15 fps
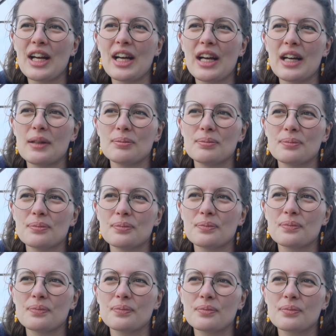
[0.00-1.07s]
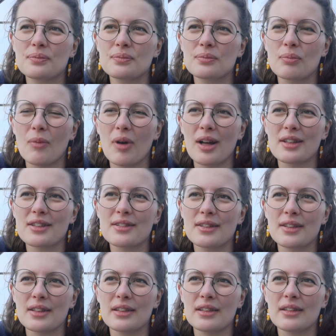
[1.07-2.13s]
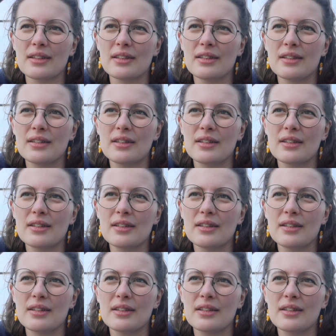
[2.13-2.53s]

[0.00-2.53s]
um, while still